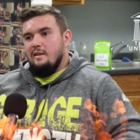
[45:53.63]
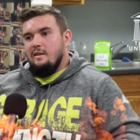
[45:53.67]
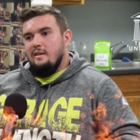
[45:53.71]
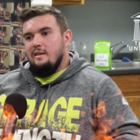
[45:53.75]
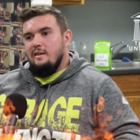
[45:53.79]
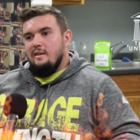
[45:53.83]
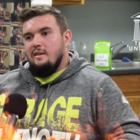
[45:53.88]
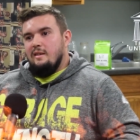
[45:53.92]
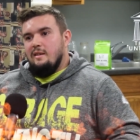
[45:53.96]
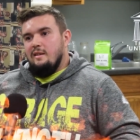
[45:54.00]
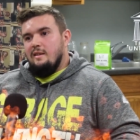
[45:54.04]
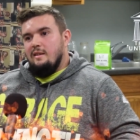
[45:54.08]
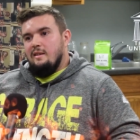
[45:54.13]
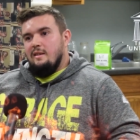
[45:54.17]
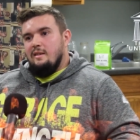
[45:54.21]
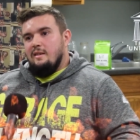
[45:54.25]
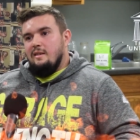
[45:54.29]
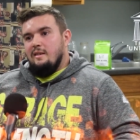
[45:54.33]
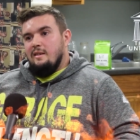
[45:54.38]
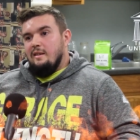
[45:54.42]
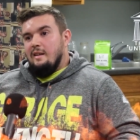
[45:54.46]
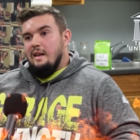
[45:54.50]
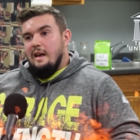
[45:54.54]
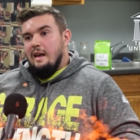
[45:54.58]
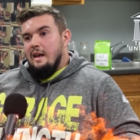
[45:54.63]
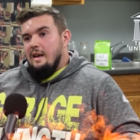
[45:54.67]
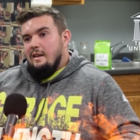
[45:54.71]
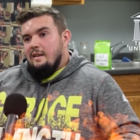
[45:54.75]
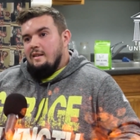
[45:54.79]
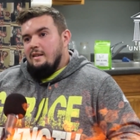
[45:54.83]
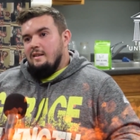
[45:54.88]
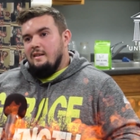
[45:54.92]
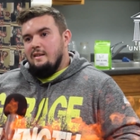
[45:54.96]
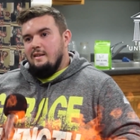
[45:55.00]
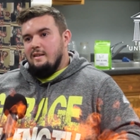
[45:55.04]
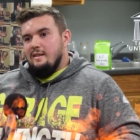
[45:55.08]

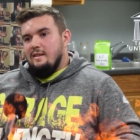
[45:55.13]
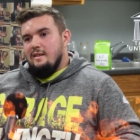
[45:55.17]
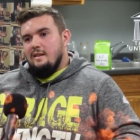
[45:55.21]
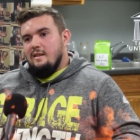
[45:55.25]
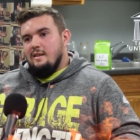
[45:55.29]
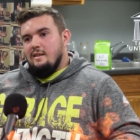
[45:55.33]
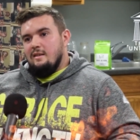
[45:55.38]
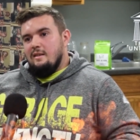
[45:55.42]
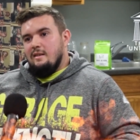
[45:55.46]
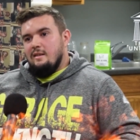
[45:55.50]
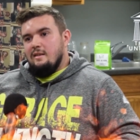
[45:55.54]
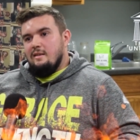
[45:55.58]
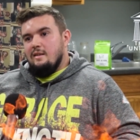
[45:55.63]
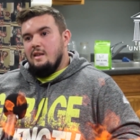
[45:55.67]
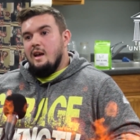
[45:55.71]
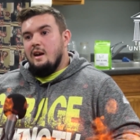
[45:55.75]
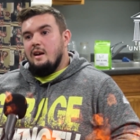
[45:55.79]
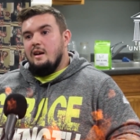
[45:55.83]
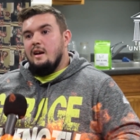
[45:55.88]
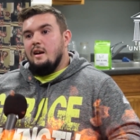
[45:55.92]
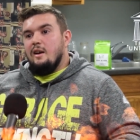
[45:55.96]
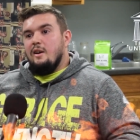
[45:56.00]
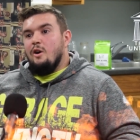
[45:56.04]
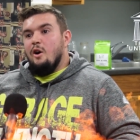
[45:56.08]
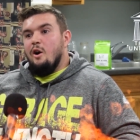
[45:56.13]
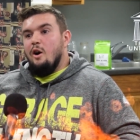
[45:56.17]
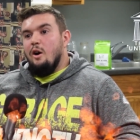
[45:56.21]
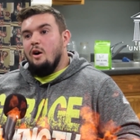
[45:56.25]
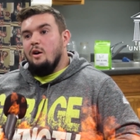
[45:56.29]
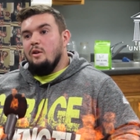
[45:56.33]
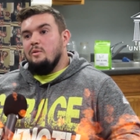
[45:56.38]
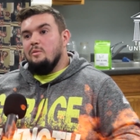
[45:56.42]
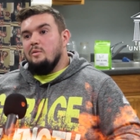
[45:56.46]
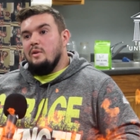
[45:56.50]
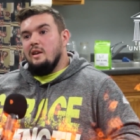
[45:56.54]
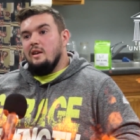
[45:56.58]
that guy
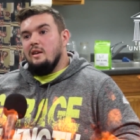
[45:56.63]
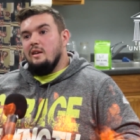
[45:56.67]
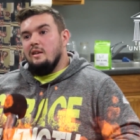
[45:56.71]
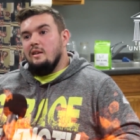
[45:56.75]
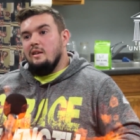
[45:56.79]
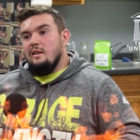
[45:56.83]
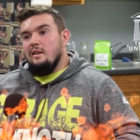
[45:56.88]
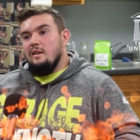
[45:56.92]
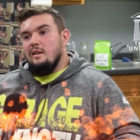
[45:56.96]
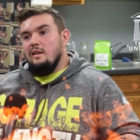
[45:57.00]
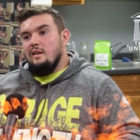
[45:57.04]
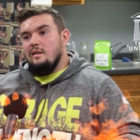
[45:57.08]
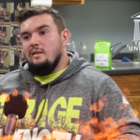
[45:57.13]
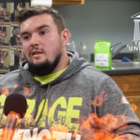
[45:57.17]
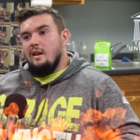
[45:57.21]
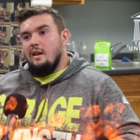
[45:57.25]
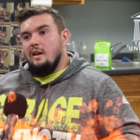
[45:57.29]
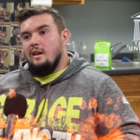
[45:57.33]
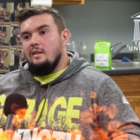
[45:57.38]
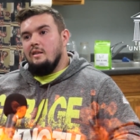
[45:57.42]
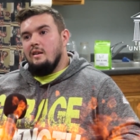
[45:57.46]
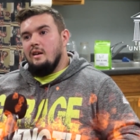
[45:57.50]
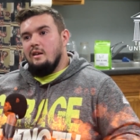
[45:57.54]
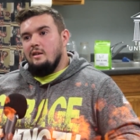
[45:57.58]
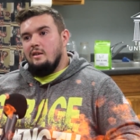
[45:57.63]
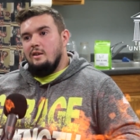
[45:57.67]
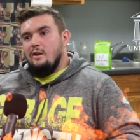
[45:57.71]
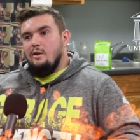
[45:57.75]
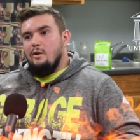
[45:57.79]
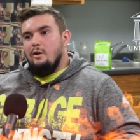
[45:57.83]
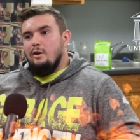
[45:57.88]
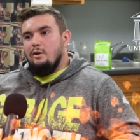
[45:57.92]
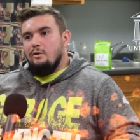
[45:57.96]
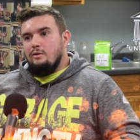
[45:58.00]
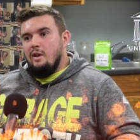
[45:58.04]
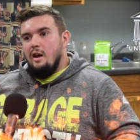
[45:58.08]
called me saying that you
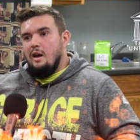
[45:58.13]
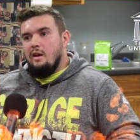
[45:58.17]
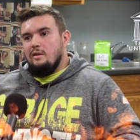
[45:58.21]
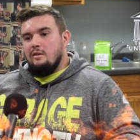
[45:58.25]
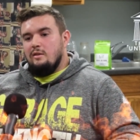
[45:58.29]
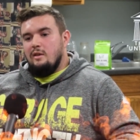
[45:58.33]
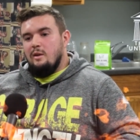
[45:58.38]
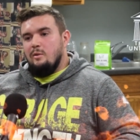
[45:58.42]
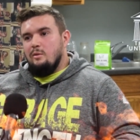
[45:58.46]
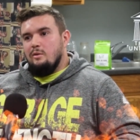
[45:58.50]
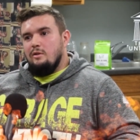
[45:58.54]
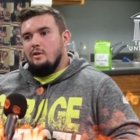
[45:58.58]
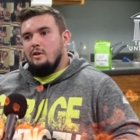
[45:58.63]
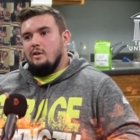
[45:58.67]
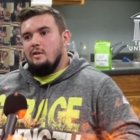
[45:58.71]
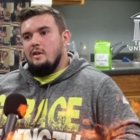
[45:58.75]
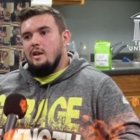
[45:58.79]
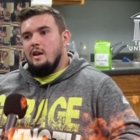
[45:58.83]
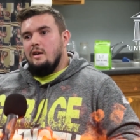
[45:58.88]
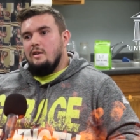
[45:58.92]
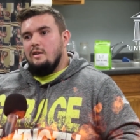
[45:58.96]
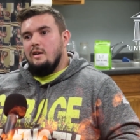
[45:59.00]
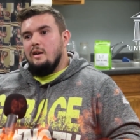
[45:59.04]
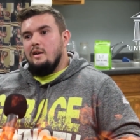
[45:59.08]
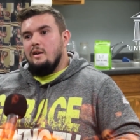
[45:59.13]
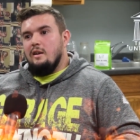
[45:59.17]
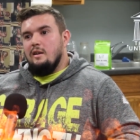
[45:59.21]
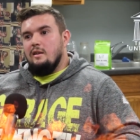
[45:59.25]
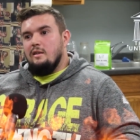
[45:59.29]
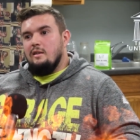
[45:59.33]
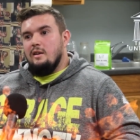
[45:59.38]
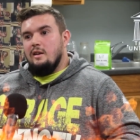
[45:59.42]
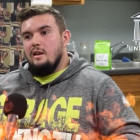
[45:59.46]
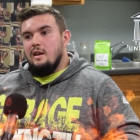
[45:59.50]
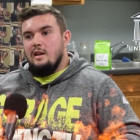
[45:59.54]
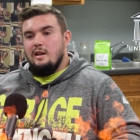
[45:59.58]
know your dad's name is on that that kind
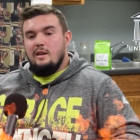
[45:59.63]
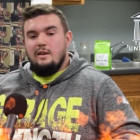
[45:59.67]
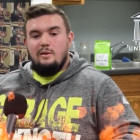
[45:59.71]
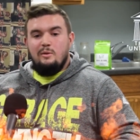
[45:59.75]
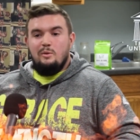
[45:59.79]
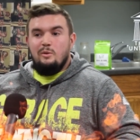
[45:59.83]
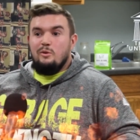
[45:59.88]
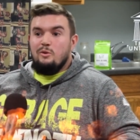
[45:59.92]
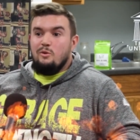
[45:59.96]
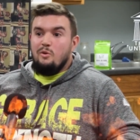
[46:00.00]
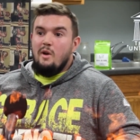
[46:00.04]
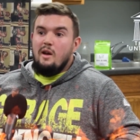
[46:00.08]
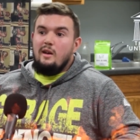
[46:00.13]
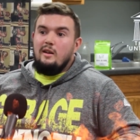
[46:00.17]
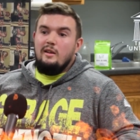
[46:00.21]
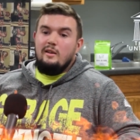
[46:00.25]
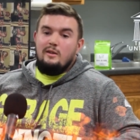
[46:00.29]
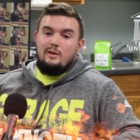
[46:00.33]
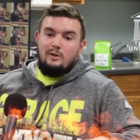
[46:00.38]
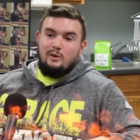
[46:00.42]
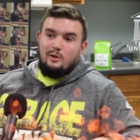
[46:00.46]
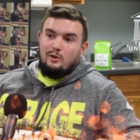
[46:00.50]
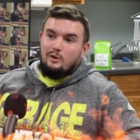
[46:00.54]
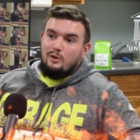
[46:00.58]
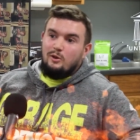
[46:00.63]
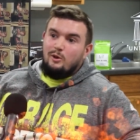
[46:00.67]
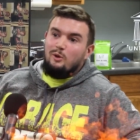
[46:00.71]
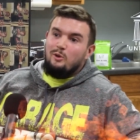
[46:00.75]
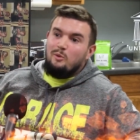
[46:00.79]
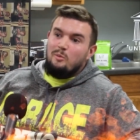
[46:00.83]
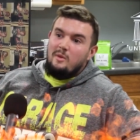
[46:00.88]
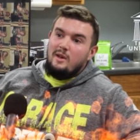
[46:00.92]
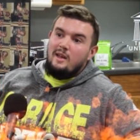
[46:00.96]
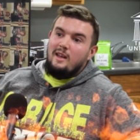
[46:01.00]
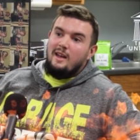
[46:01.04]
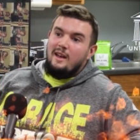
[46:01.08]
of thing. He's threatening to
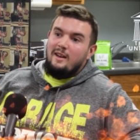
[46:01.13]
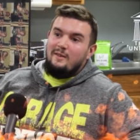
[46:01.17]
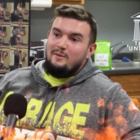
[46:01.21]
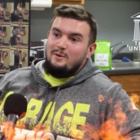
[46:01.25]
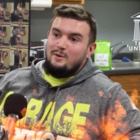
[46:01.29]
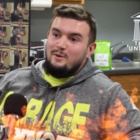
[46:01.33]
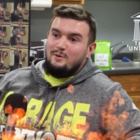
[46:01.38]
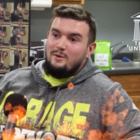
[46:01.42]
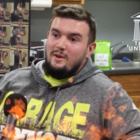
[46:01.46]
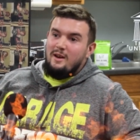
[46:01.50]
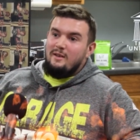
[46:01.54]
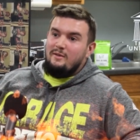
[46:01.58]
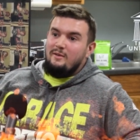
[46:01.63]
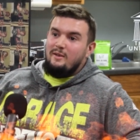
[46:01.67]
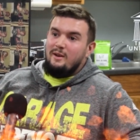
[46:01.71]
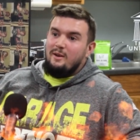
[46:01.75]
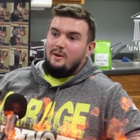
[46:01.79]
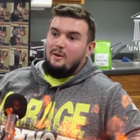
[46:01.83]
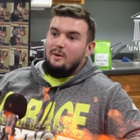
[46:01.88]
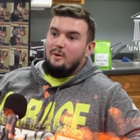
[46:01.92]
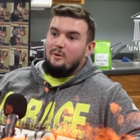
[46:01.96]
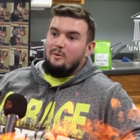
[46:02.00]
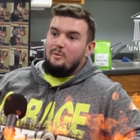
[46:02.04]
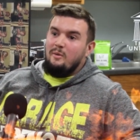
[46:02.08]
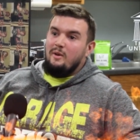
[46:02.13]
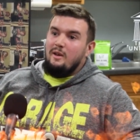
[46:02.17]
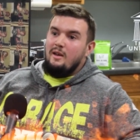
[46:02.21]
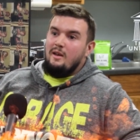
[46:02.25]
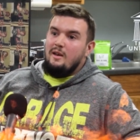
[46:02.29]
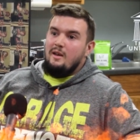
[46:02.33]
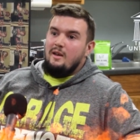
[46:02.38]
sue me after driving it home.